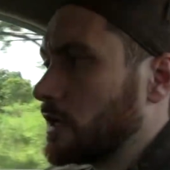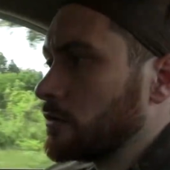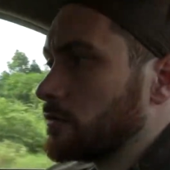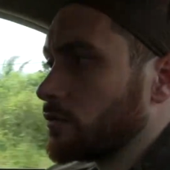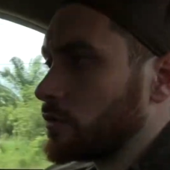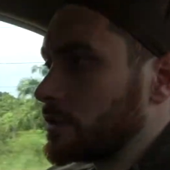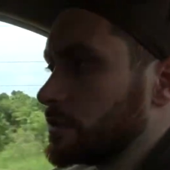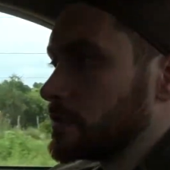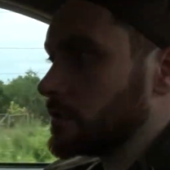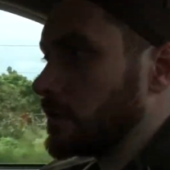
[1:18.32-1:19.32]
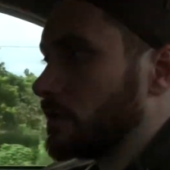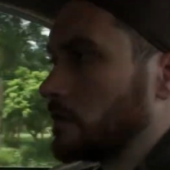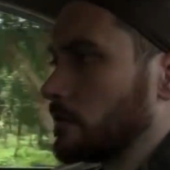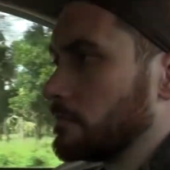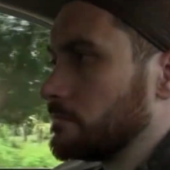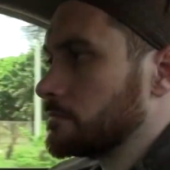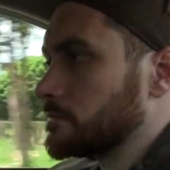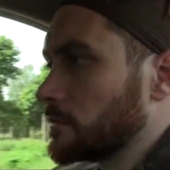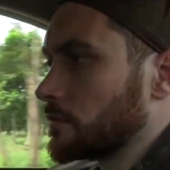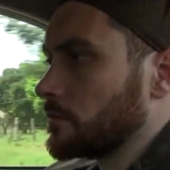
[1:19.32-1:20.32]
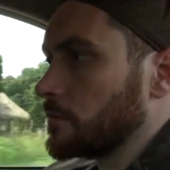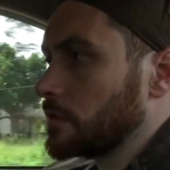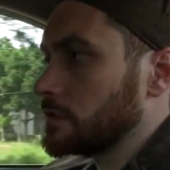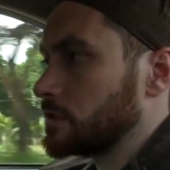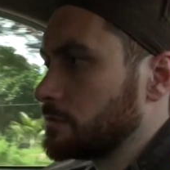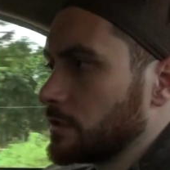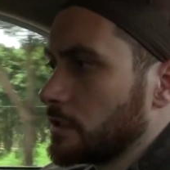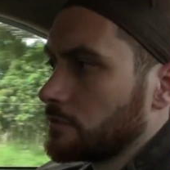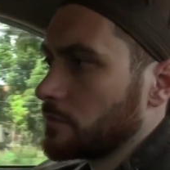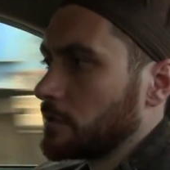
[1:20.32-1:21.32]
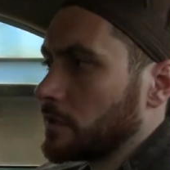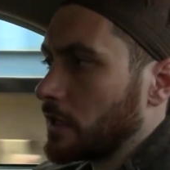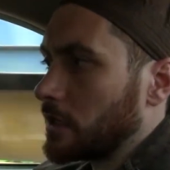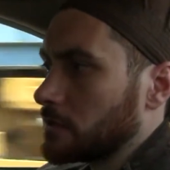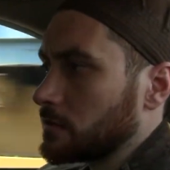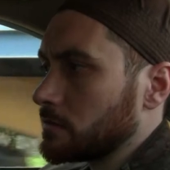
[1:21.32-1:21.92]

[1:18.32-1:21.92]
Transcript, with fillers: out for its, uh, because it's believed to be a